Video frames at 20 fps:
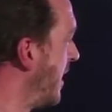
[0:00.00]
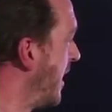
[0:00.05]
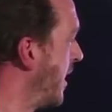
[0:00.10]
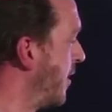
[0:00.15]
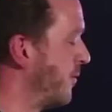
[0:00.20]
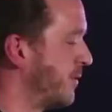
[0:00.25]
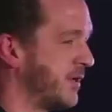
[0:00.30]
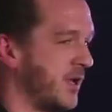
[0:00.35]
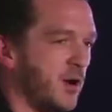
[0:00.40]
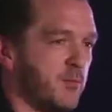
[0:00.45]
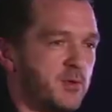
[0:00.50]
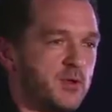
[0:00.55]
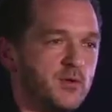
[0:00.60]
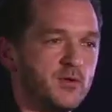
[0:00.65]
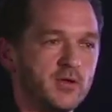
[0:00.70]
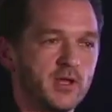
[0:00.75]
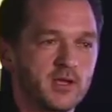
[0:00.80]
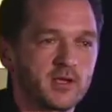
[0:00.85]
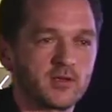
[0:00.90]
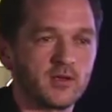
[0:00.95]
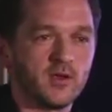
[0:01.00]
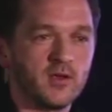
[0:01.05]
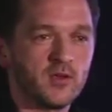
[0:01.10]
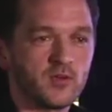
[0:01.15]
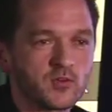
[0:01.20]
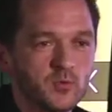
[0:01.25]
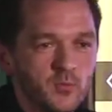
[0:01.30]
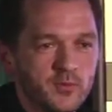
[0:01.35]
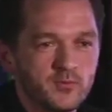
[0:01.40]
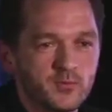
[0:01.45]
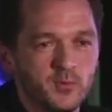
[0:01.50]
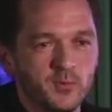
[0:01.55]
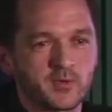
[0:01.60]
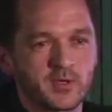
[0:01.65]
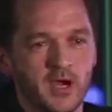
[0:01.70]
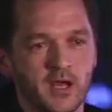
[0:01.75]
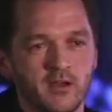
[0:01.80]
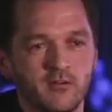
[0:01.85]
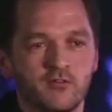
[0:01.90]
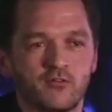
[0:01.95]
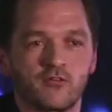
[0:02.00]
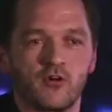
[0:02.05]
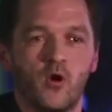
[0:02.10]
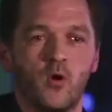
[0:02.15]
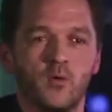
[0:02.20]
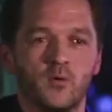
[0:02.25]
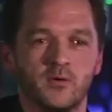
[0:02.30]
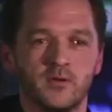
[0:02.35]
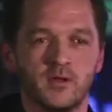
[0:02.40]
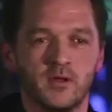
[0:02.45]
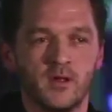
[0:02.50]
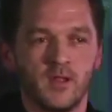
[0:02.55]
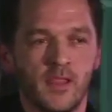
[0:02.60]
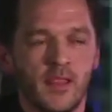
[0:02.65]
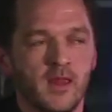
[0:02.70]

and we're now Munich. So we've kind of grown.